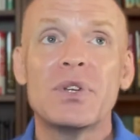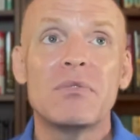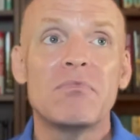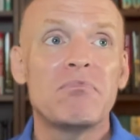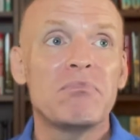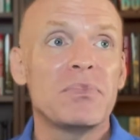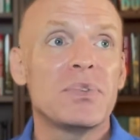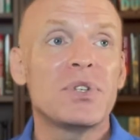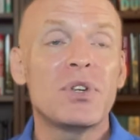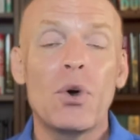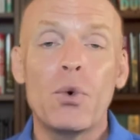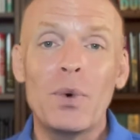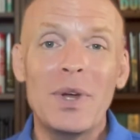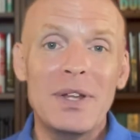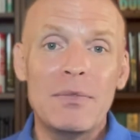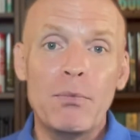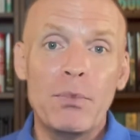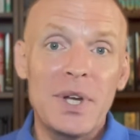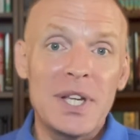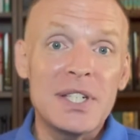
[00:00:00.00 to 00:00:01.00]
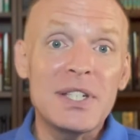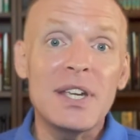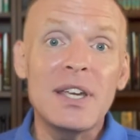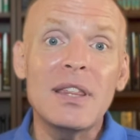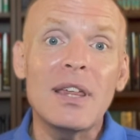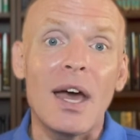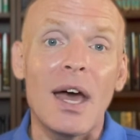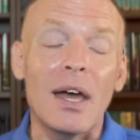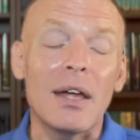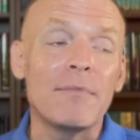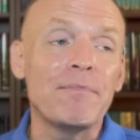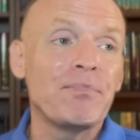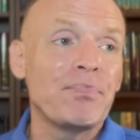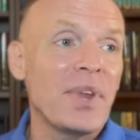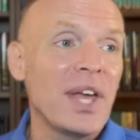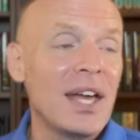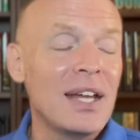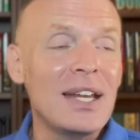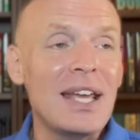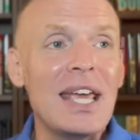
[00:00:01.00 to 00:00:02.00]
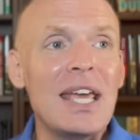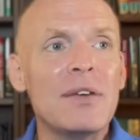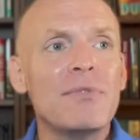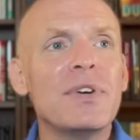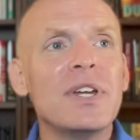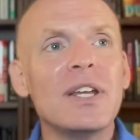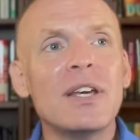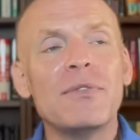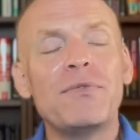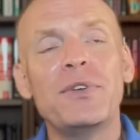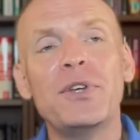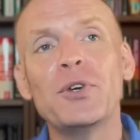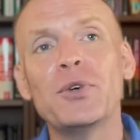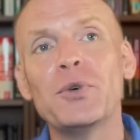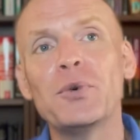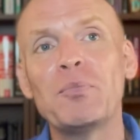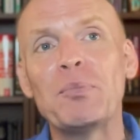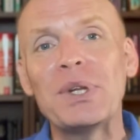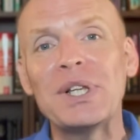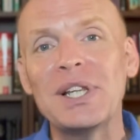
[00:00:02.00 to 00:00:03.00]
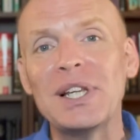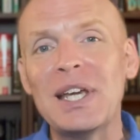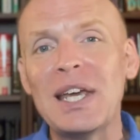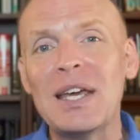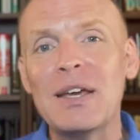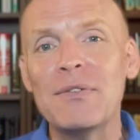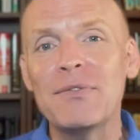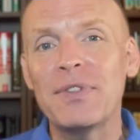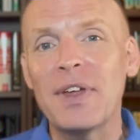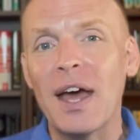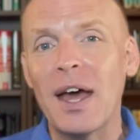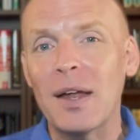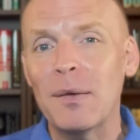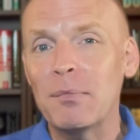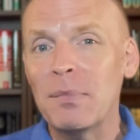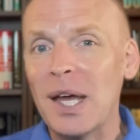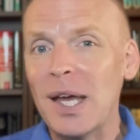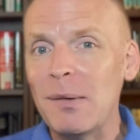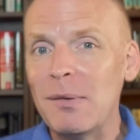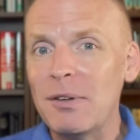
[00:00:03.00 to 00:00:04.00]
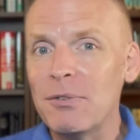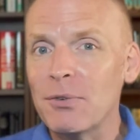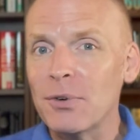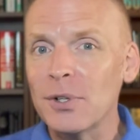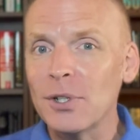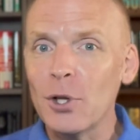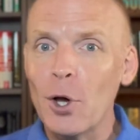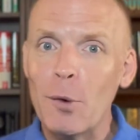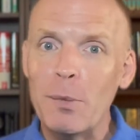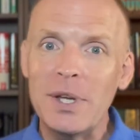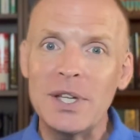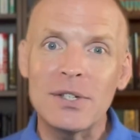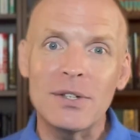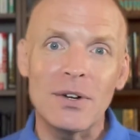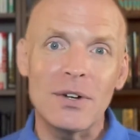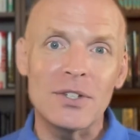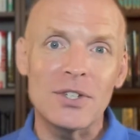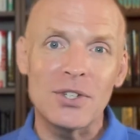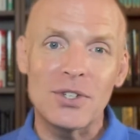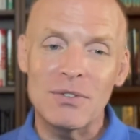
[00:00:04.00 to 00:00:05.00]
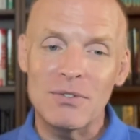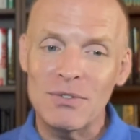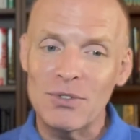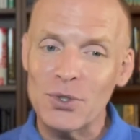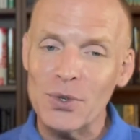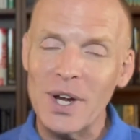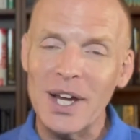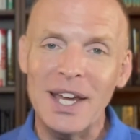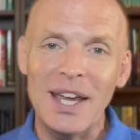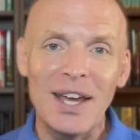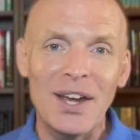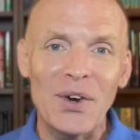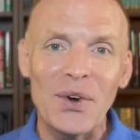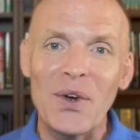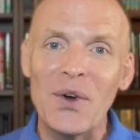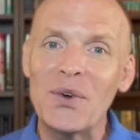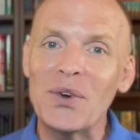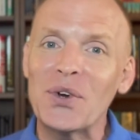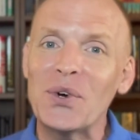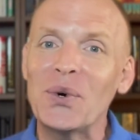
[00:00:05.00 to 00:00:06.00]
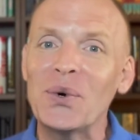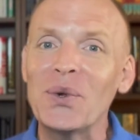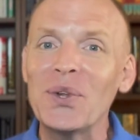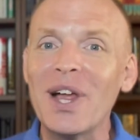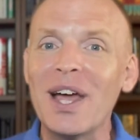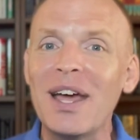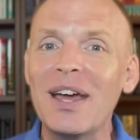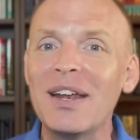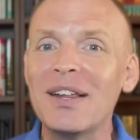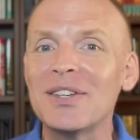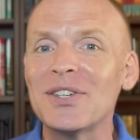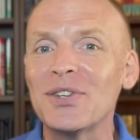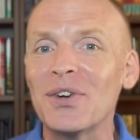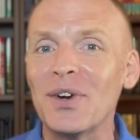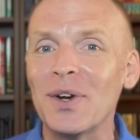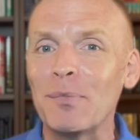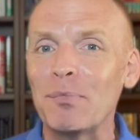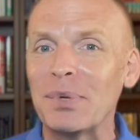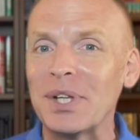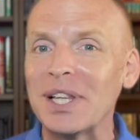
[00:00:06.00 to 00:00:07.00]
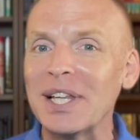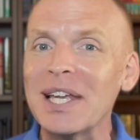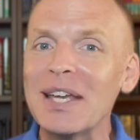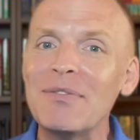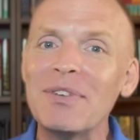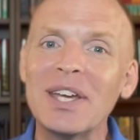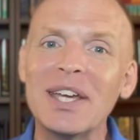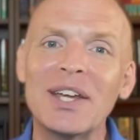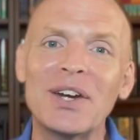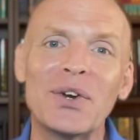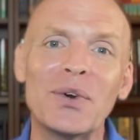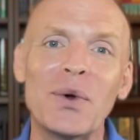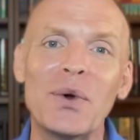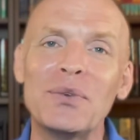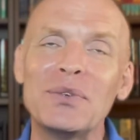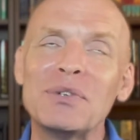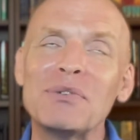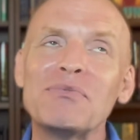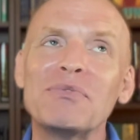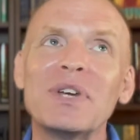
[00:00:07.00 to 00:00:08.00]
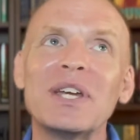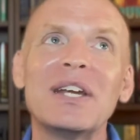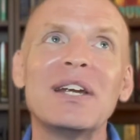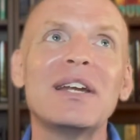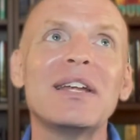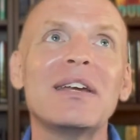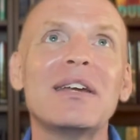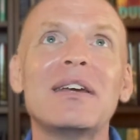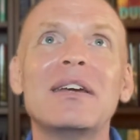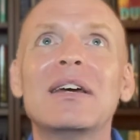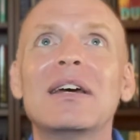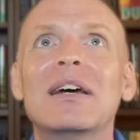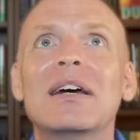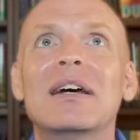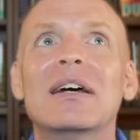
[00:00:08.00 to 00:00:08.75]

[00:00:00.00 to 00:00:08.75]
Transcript: So we see that. And even if you believe that maybe Verlomi starts drinking her own Kool-Aid and start believing in her own divinity,